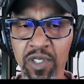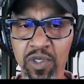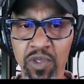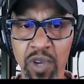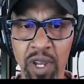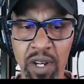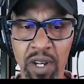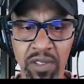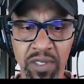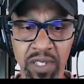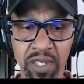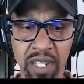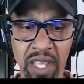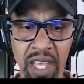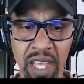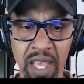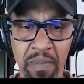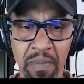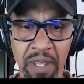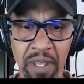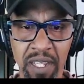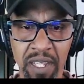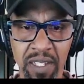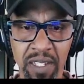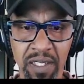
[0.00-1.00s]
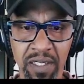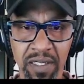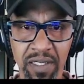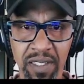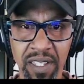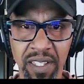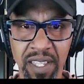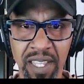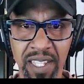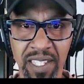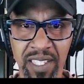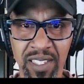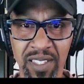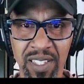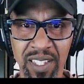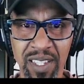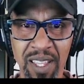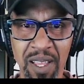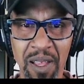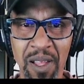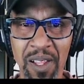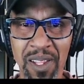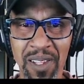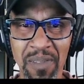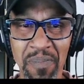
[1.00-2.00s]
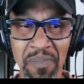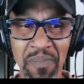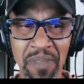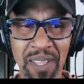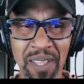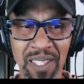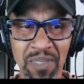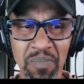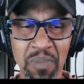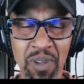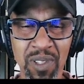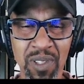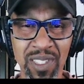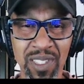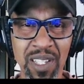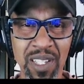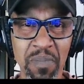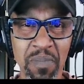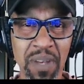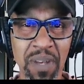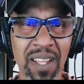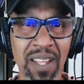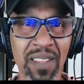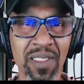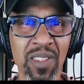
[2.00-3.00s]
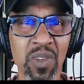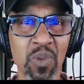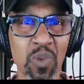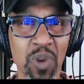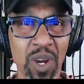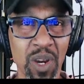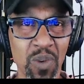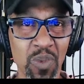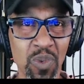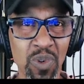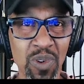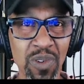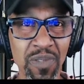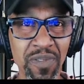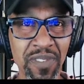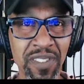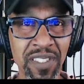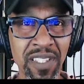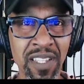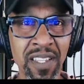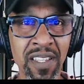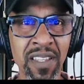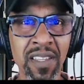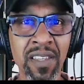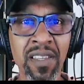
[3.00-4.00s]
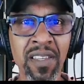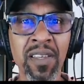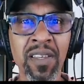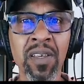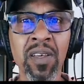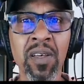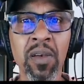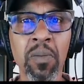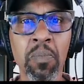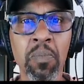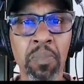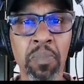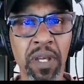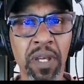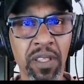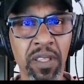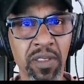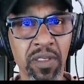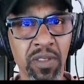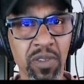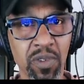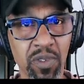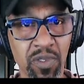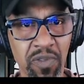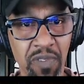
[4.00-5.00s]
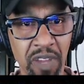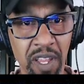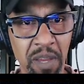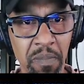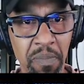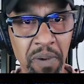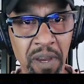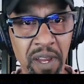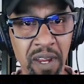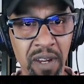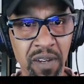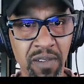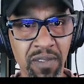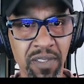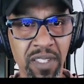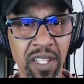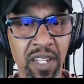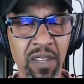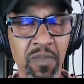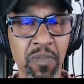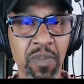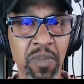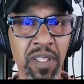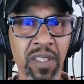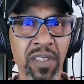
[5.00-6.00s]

straddles the line because it's mostly about the werewolves, but there's vampires that have